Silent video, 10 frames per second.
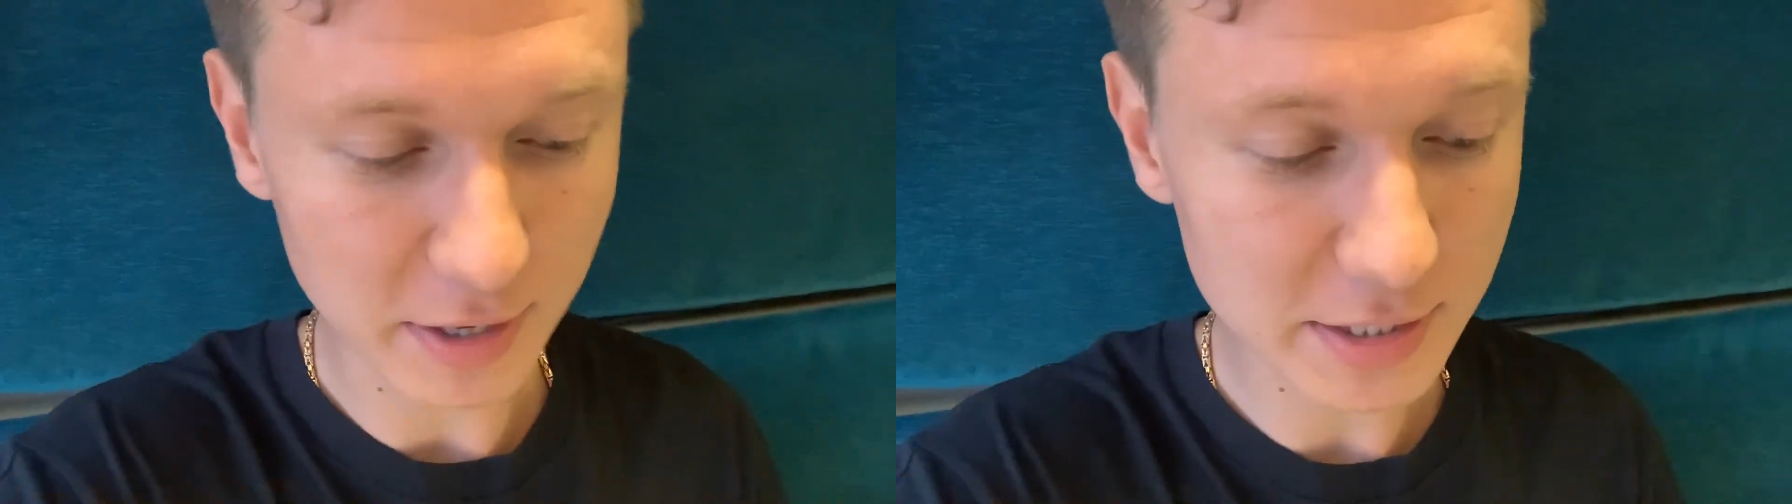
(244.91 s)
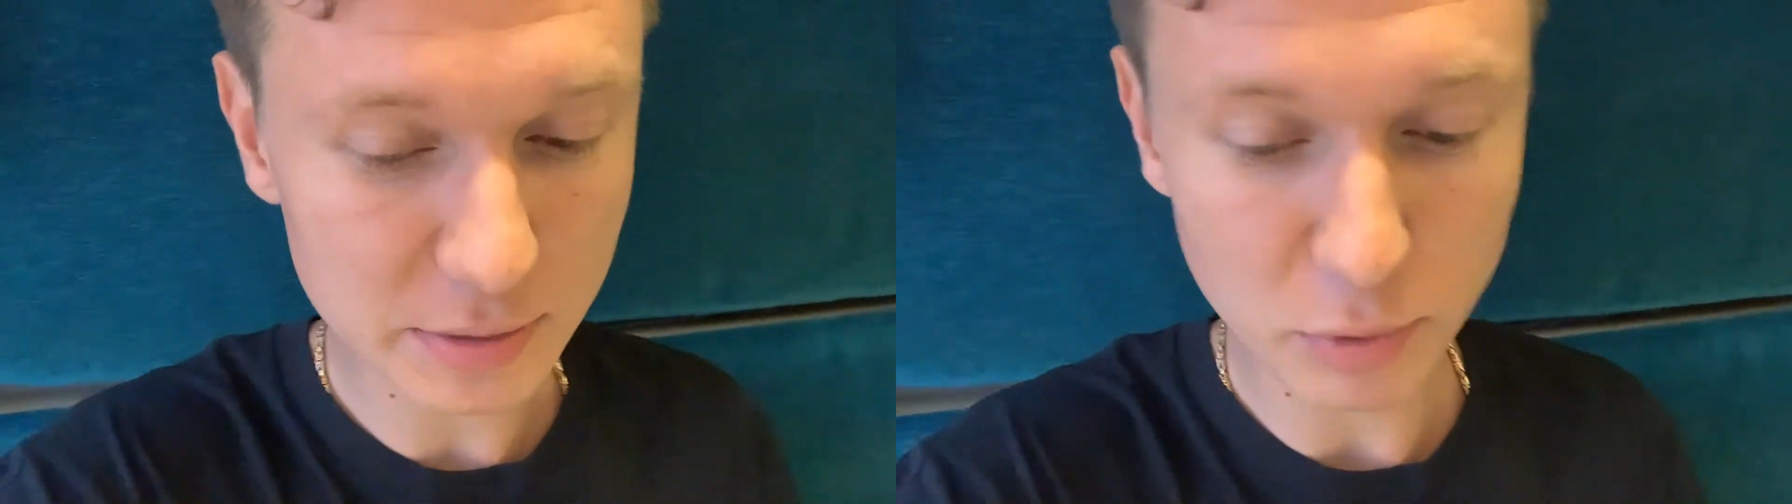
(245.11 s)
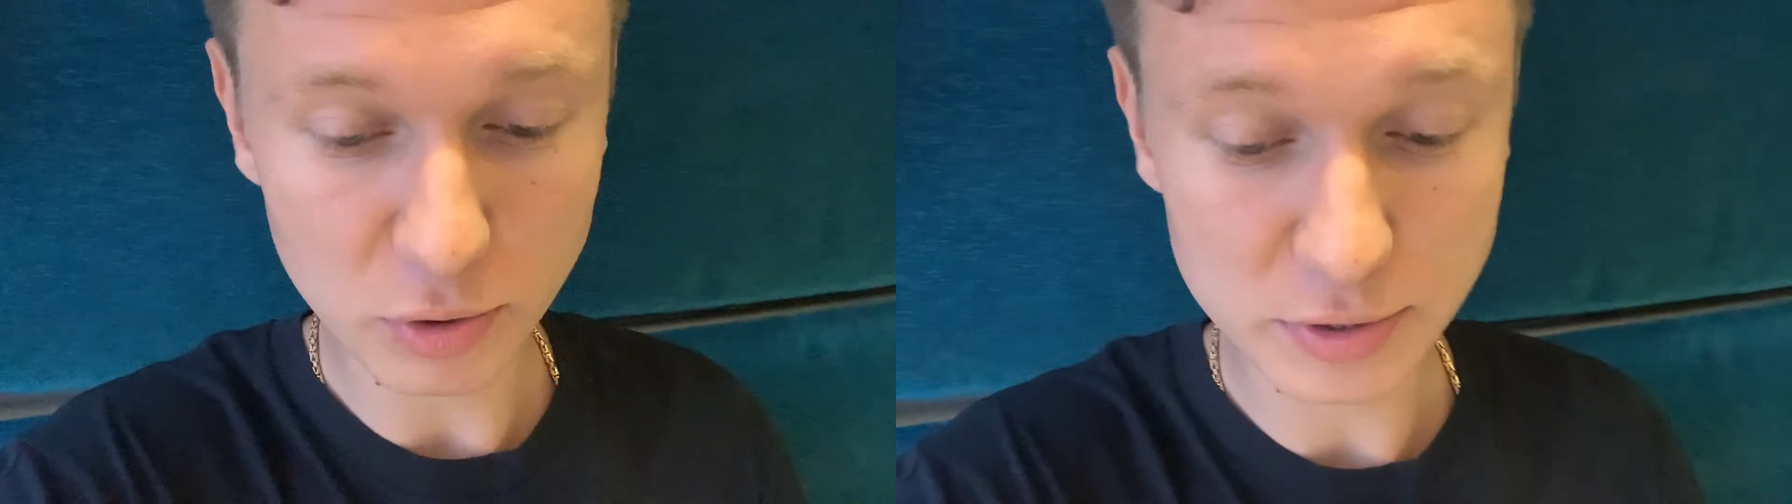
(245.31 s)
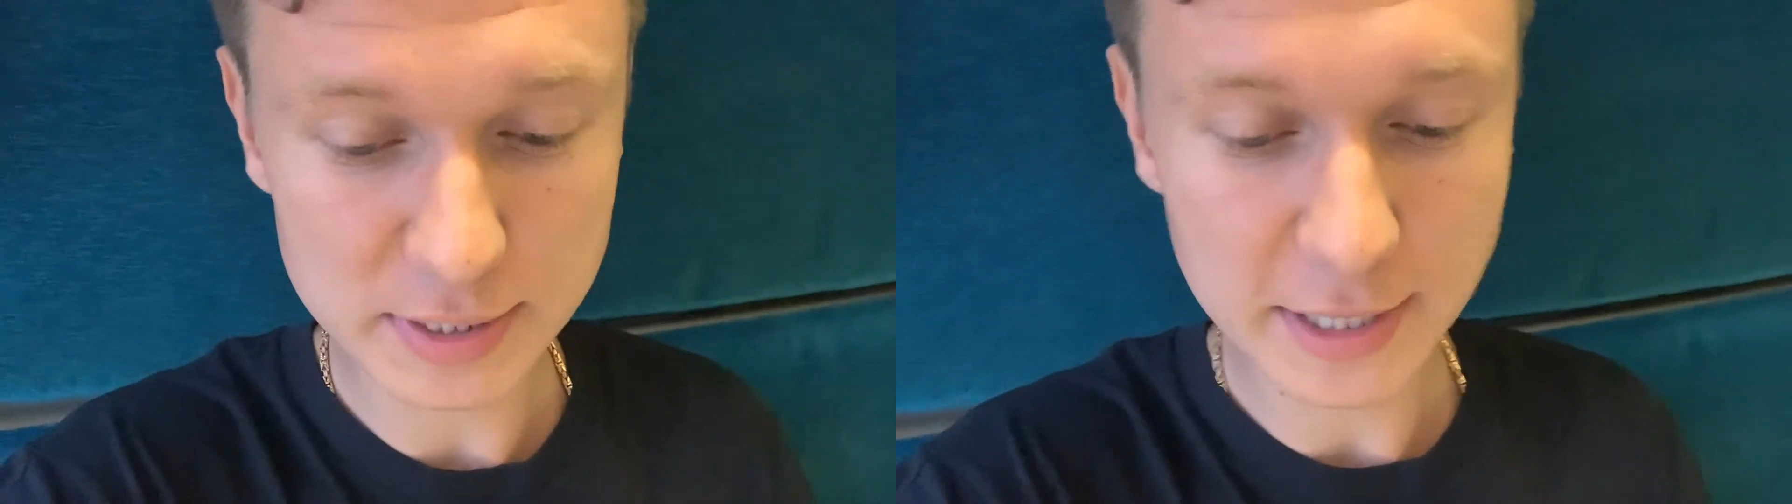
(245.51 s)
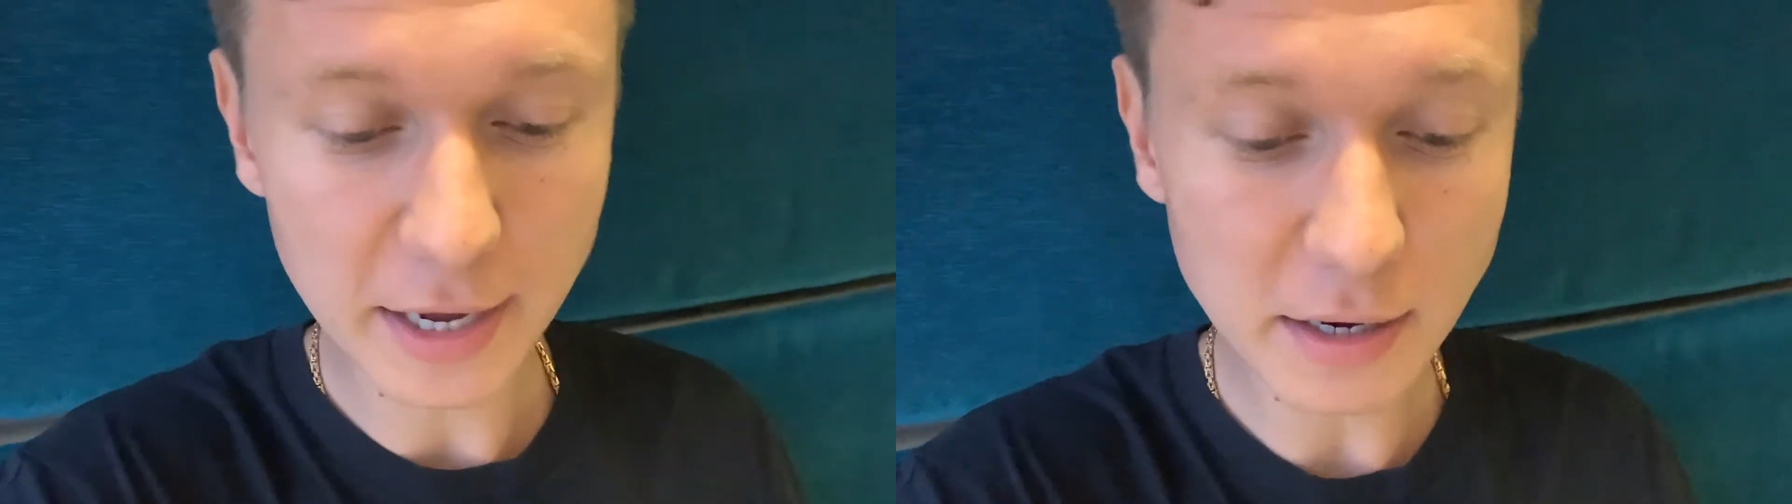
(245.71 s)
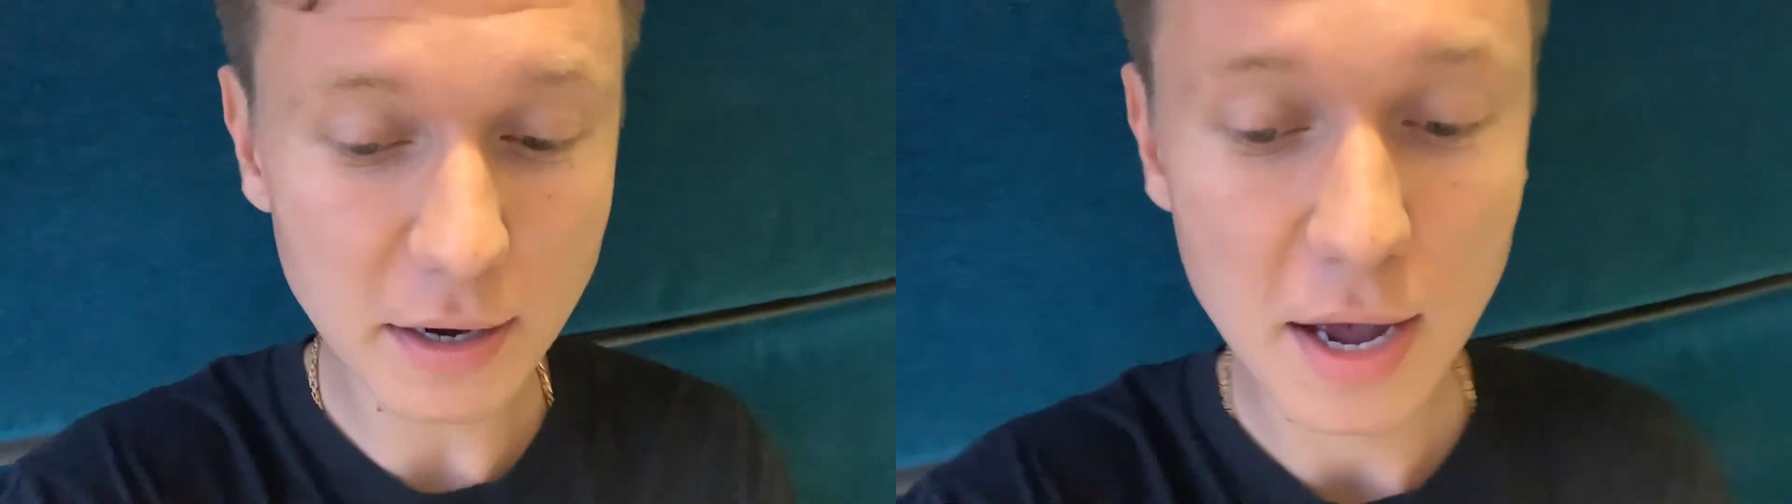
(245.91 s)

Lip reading: a small snack.